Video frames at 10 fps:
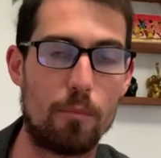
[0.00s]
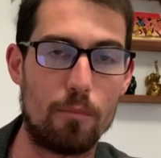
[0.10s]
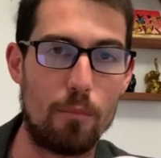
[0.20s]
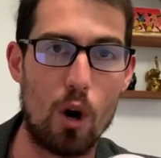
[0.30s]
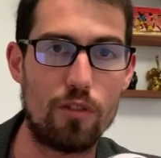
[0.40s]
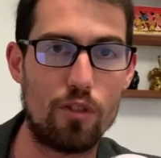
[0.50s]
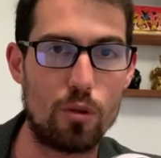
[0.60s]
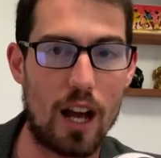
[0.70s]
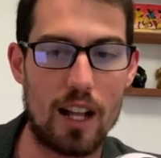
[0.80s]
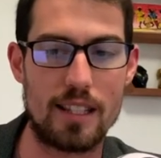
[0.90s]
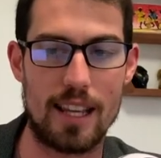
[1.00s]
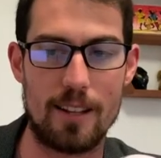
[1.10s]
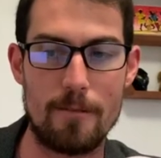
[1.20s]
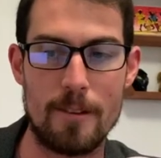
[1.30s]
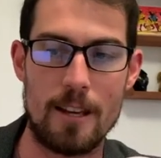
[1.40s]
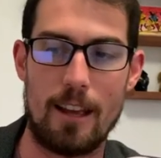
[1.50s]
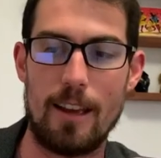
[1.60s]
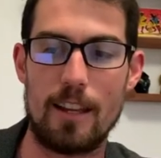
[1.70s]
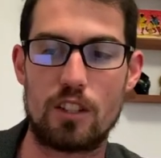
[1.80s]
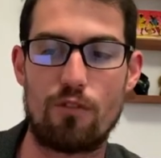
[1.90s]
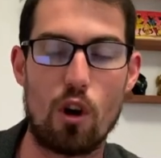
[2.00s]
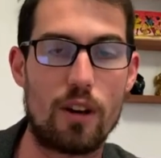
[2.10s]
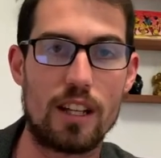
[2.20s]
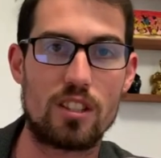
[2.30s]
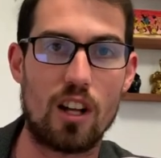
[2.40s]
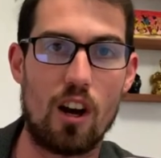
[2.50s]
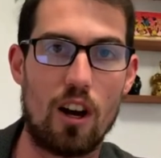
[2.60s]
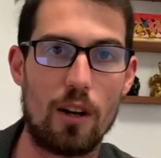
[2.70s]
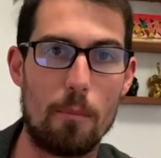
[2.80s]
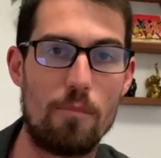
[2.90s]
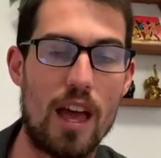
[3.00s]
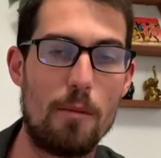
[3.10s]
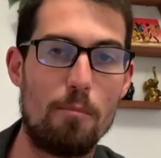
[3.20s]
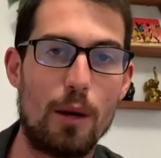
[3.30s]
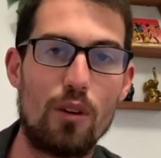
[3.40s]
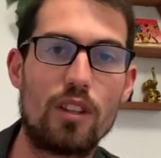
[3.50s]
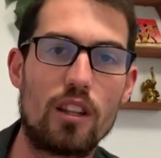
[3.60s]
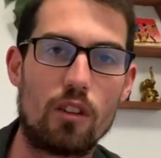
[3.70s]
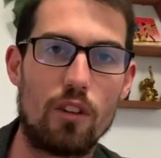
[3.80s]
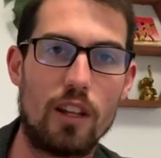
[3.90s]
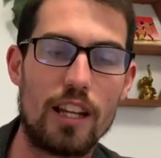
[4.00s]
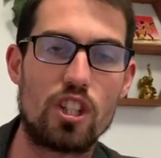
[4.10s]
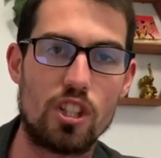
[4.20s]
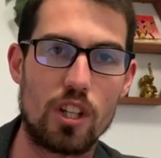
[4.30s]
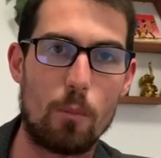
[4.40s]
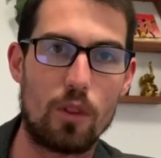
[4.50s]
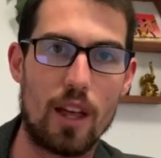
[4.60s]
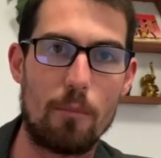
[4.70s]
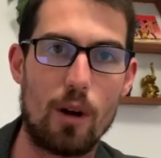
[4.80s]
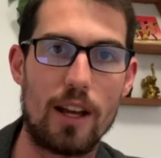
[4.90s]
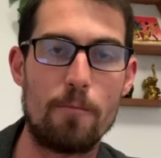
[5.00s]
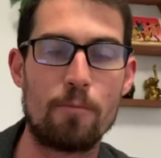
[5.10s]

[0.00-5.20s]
MoFu content is focused on then building the relationship with them, right?